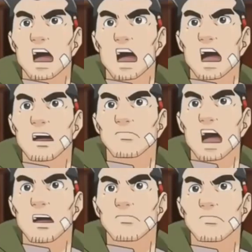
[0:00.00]
to the head,
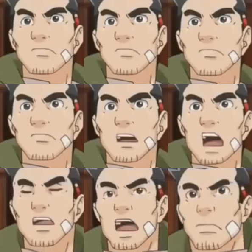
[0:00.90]
fired by
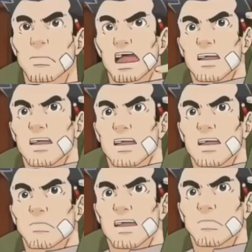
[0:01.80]
that pistol at
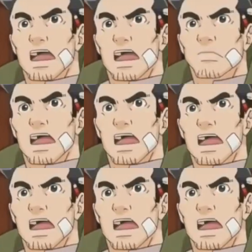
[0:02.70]
point-blank range.